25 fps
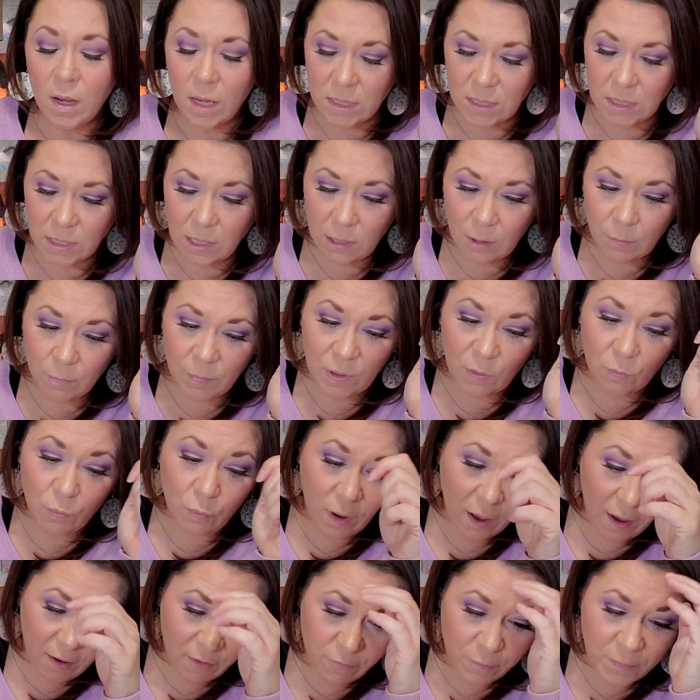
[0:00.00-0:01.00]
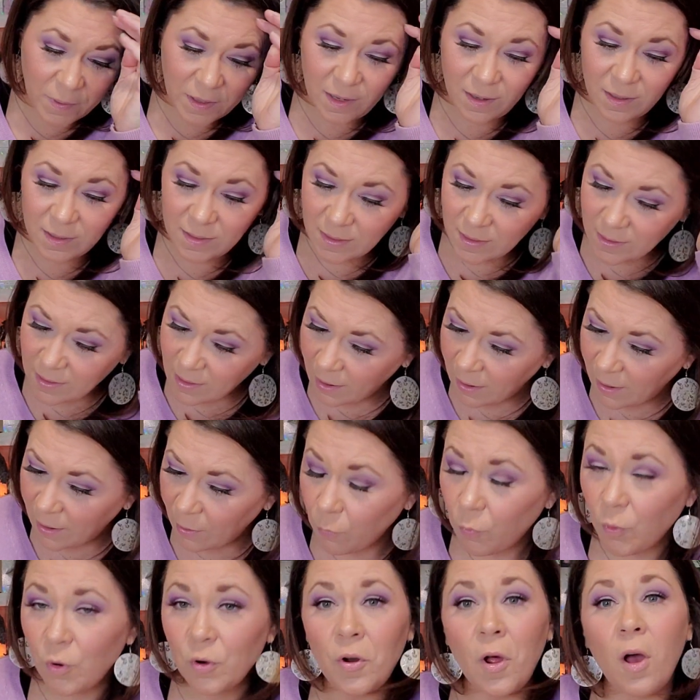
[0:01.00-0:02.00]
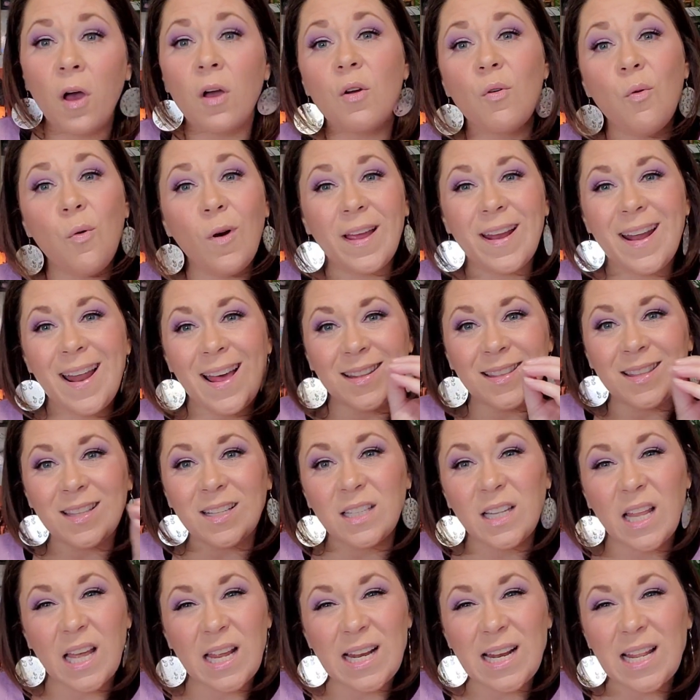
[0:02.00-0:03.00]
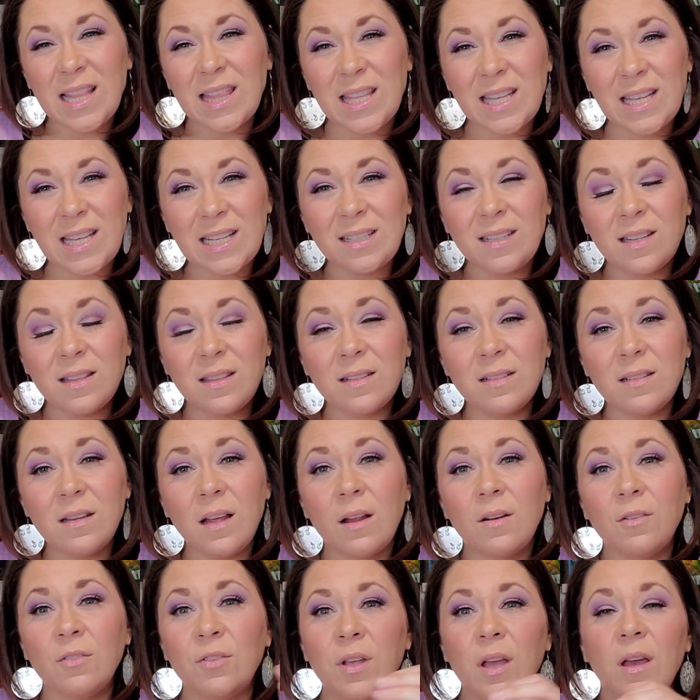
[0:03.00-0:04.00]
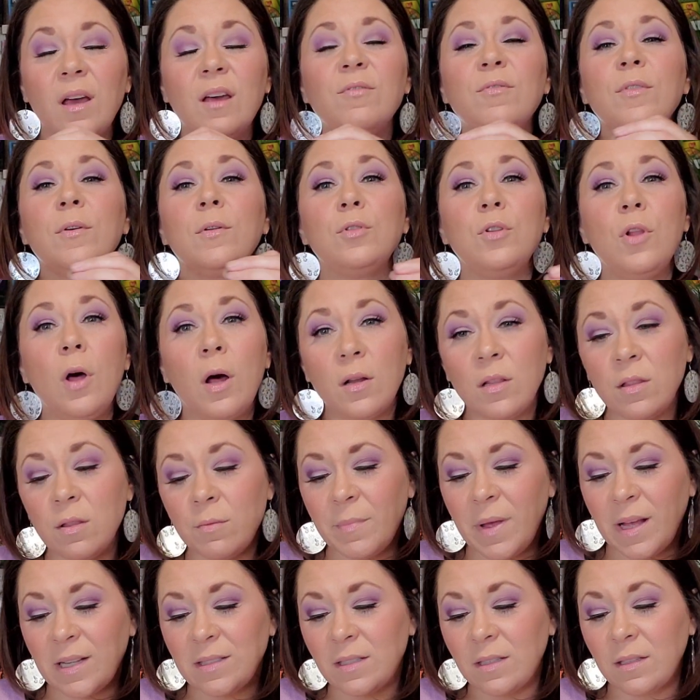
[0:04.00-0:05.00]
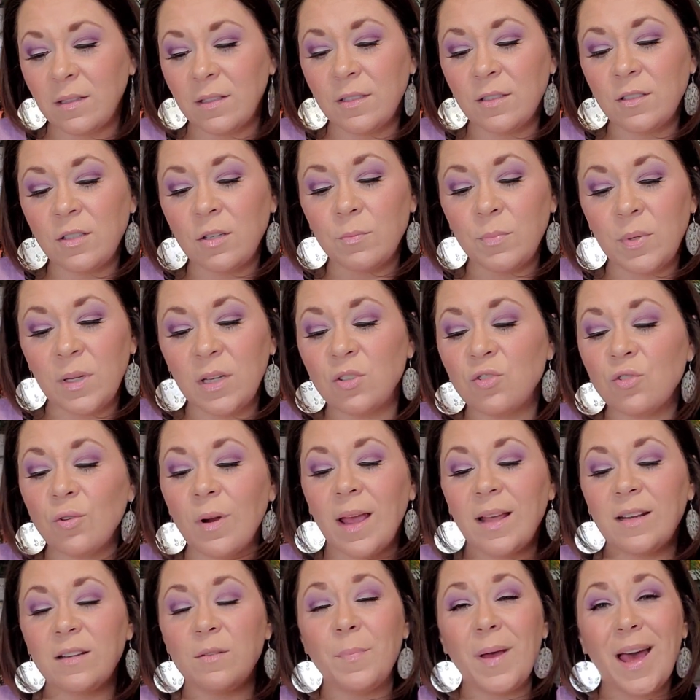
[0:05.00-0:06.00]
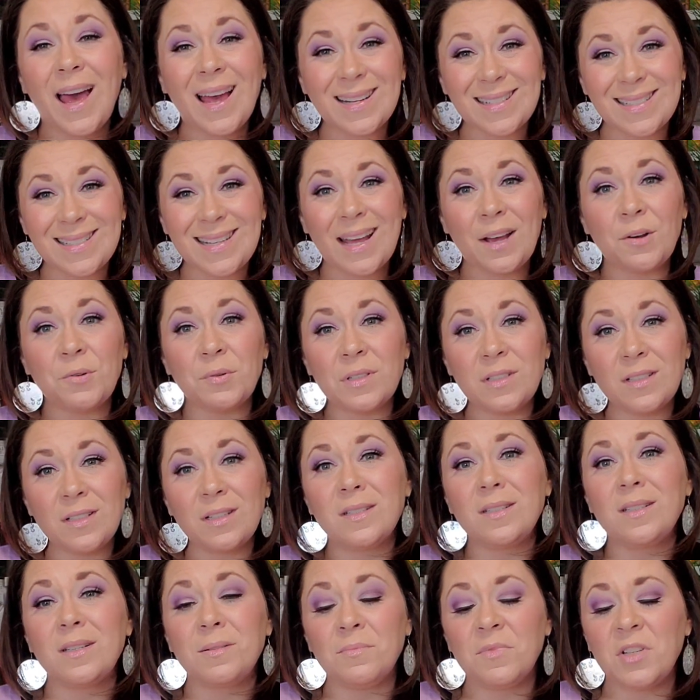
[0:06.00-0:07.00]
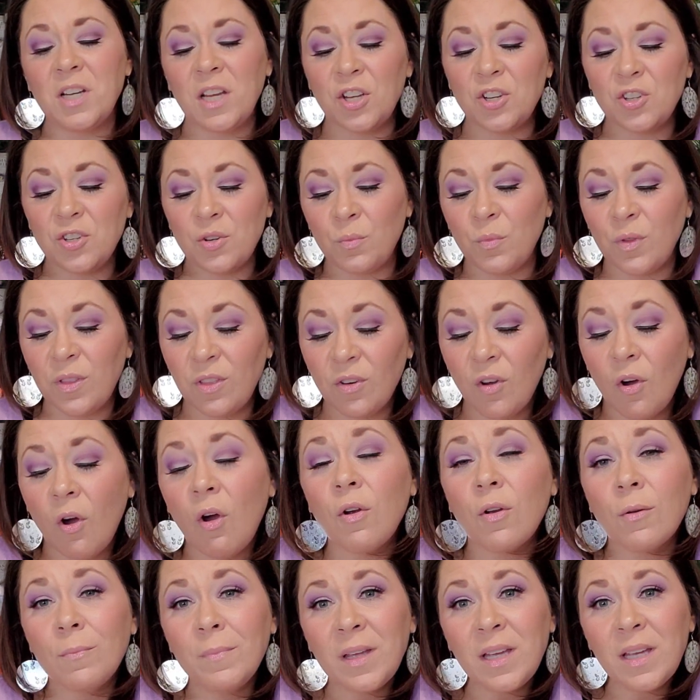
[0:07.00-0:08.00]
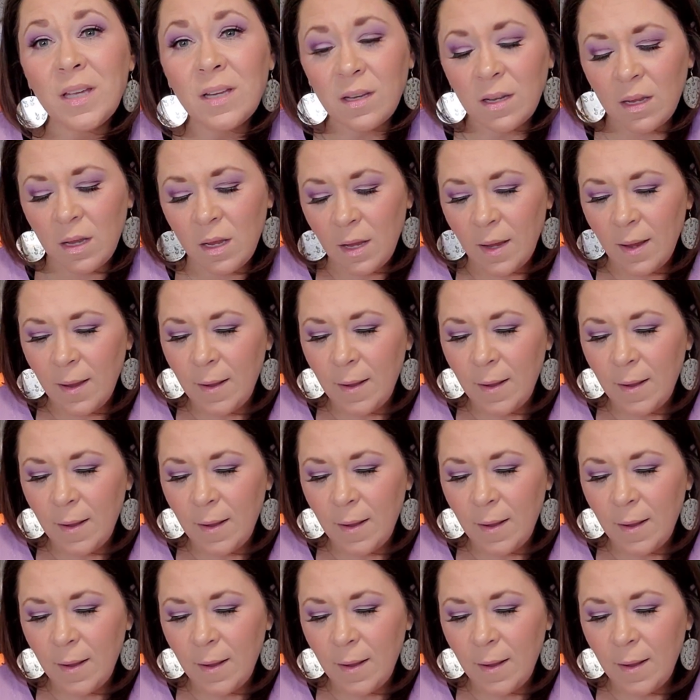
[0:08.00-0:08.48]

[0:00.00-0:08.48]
It's going to be rough because we're not quite at the light at the end of the tunnel yet. I feel a lot of the masculines are being dragged back down into temptation with the karmic.